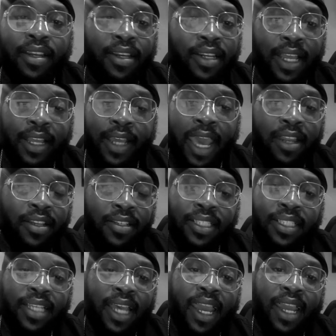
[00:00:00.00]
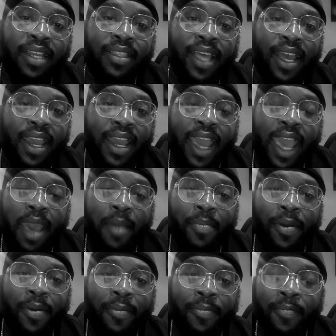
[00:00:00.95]
had the same thing
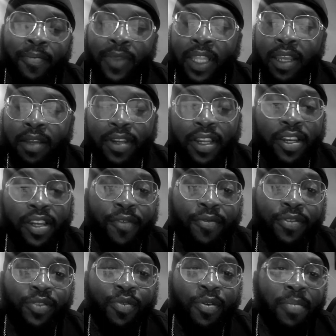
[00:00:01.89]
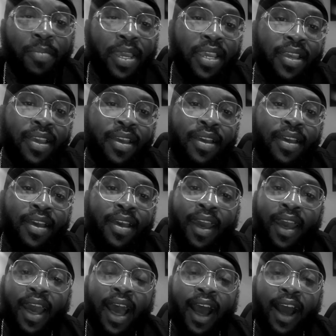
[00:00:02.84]
happen. The difference with me,
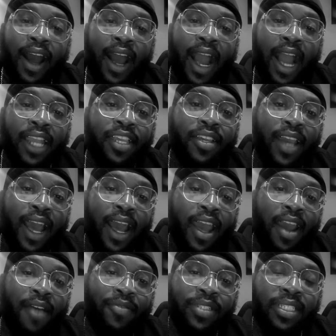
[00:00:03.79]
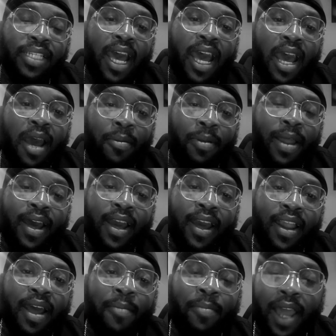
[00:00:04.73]
I have a
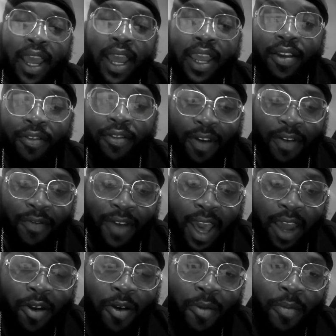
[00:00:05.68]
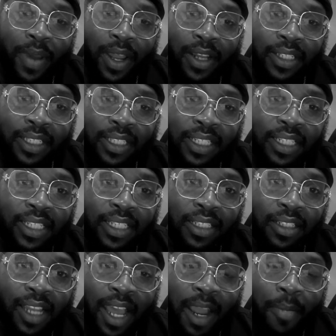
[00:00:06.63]
timeline. I'm like, if I don't been to see
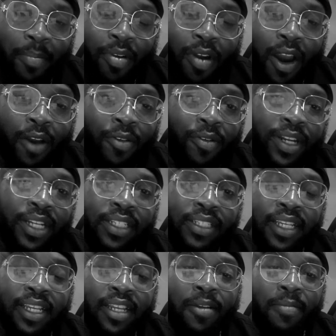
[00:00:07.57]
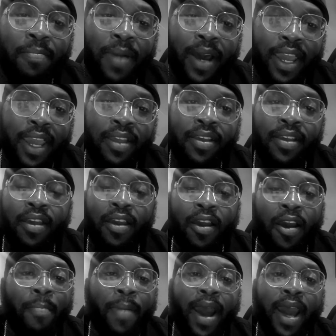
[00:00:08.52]
like progress in a month,
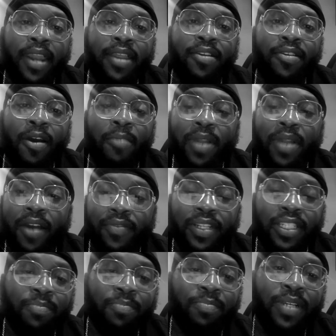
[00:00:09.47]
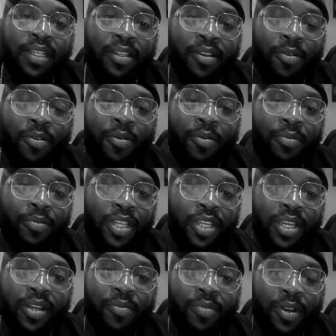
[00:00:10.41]
I'm out of here. I'm not gonna spend no
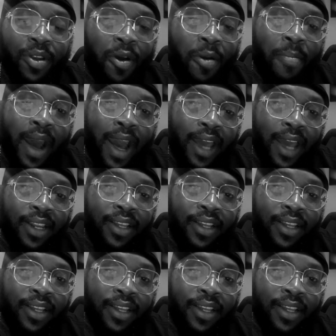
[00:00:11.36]
year with nobody